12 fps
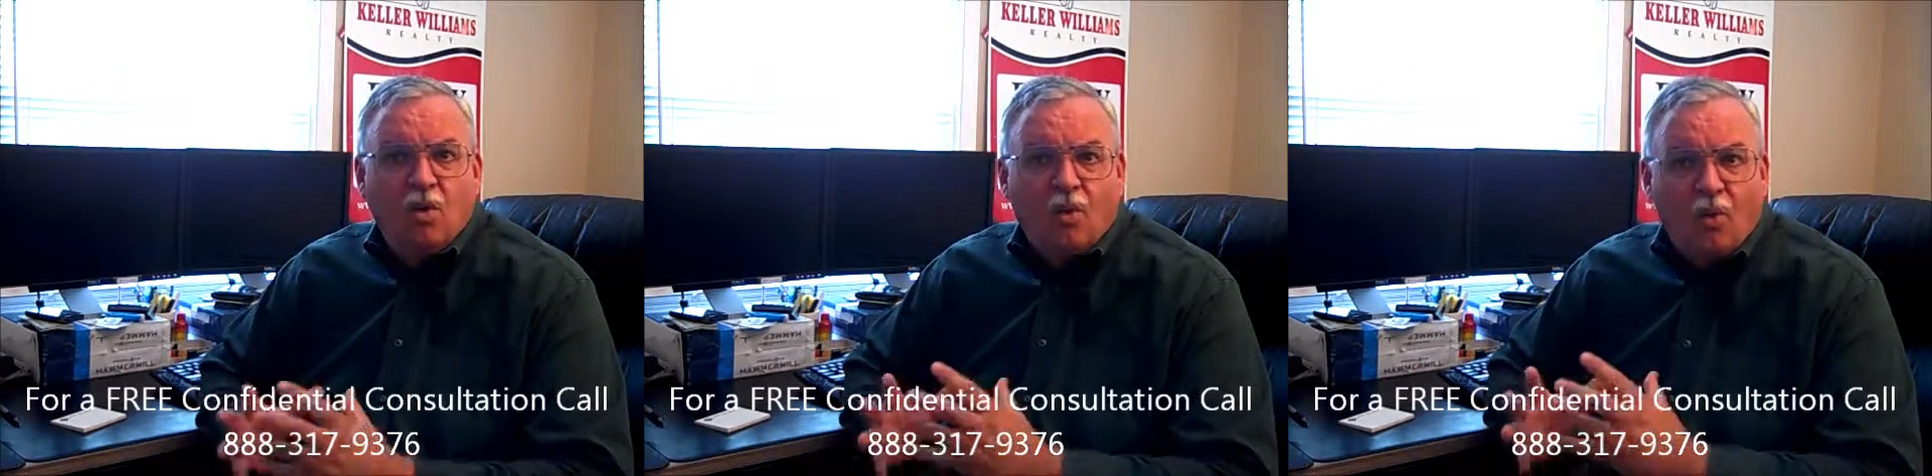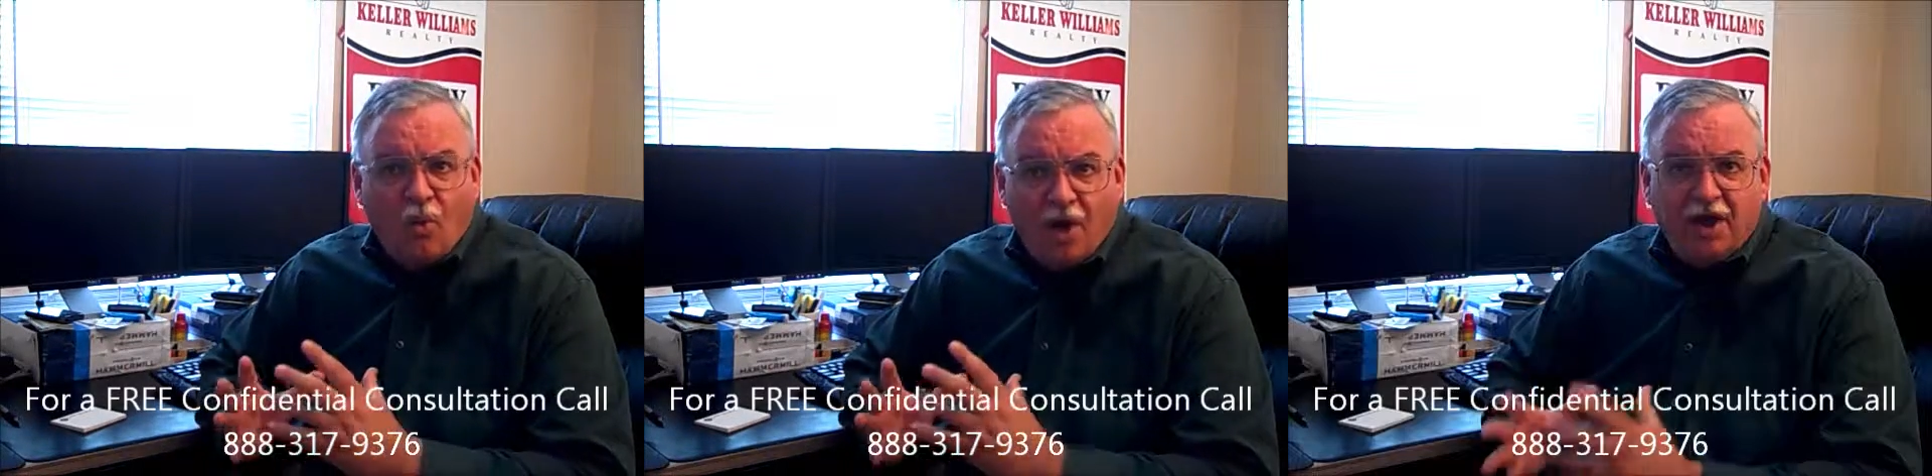
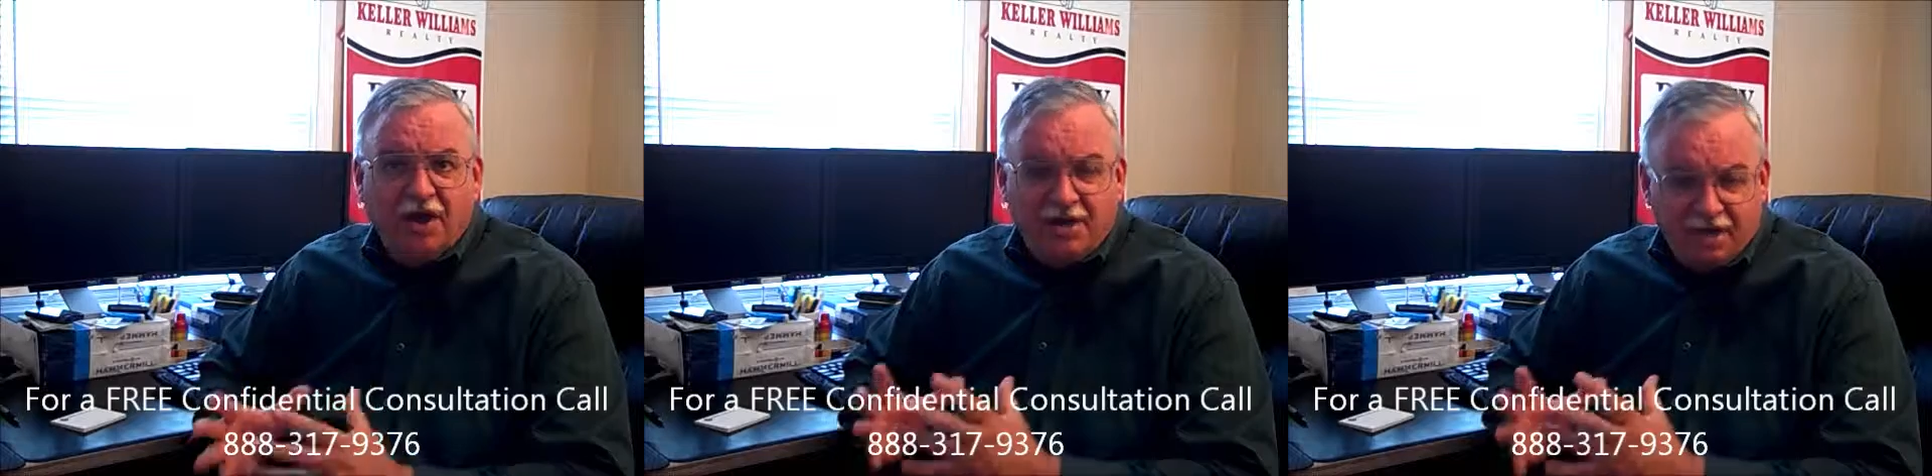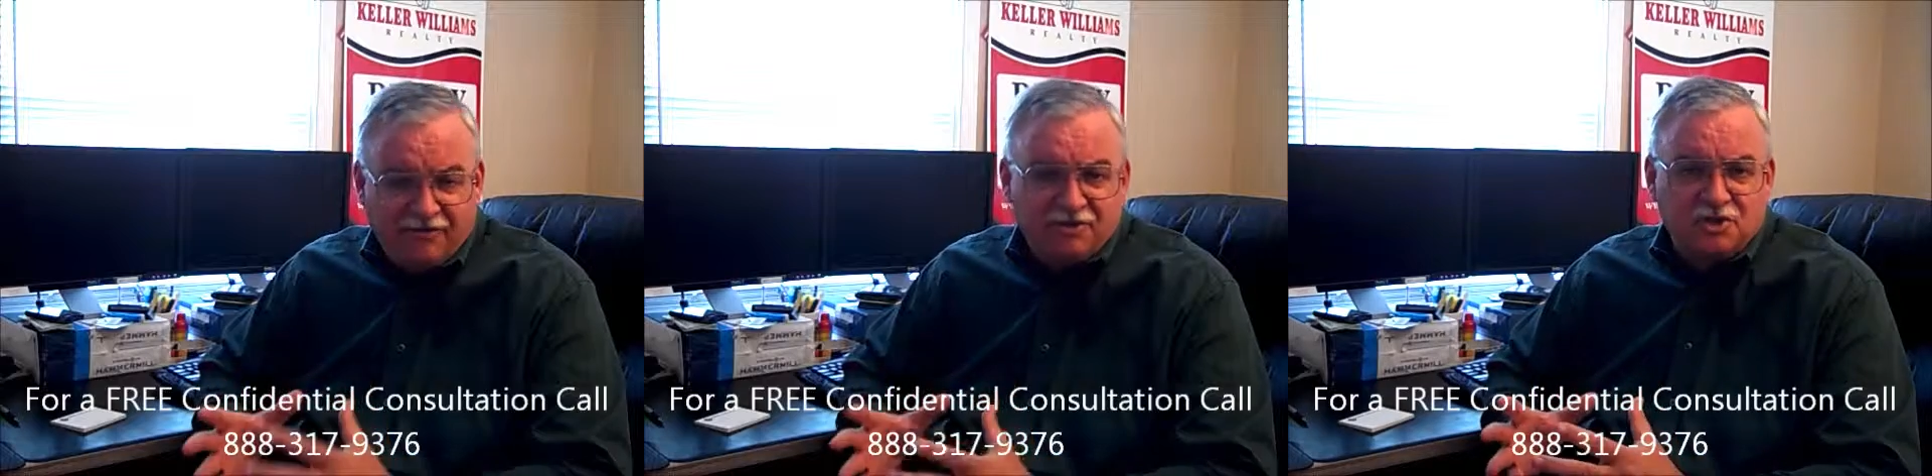What a
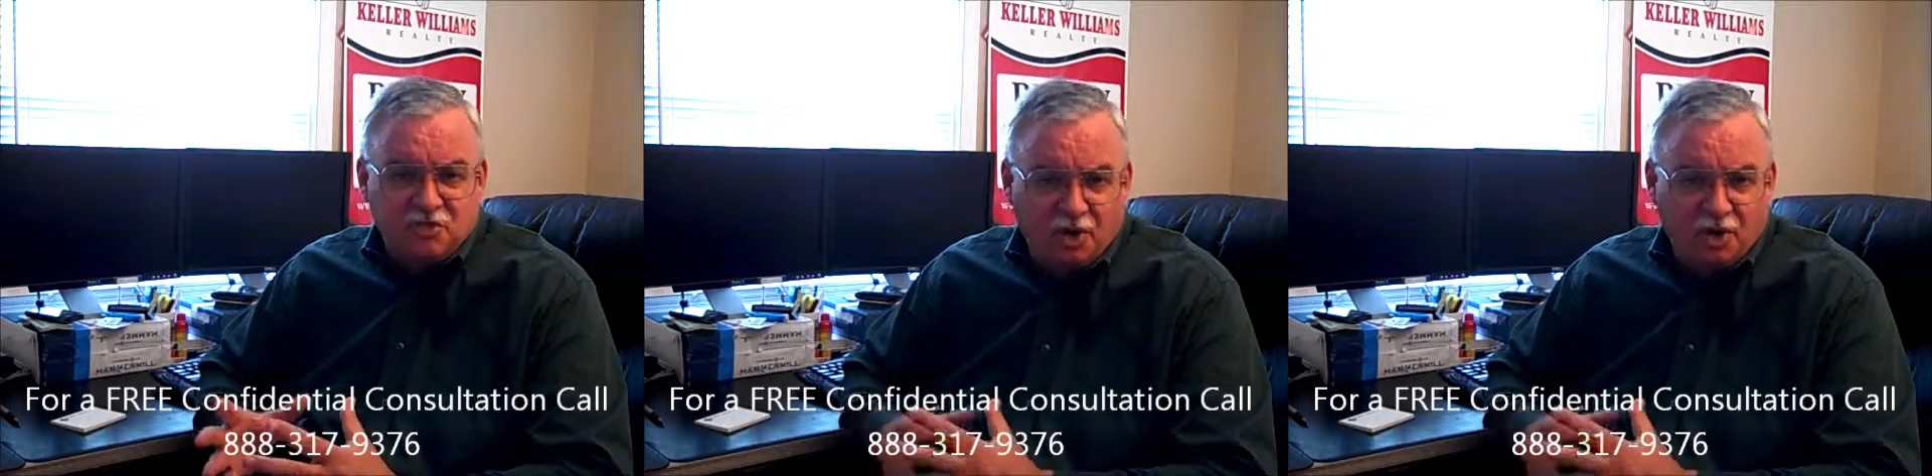difference